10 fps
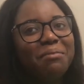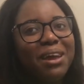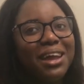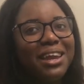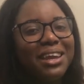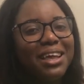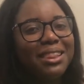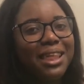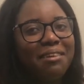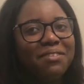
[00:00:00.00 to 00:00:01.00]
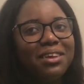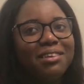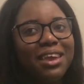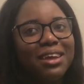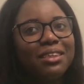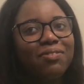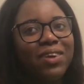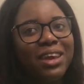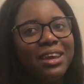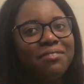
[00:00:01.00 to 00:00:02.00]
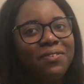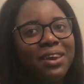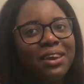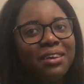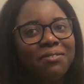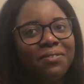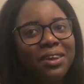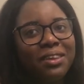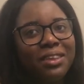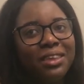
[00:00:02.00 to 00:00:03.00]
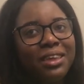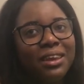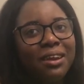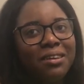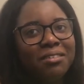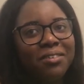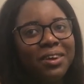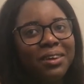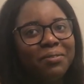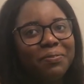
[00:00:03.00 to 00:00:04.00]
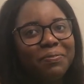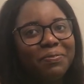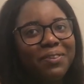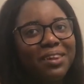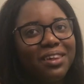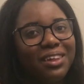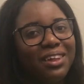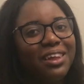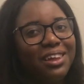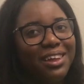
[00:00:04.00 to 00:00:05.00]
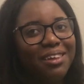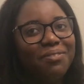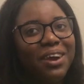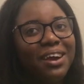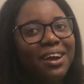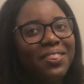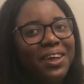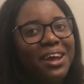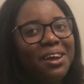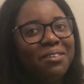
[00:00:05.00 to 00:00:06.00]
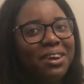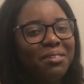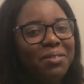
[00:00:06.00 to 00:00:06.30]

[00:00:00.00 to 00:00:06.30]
getting that Savage X Fenty lingerie? If I got that, I would love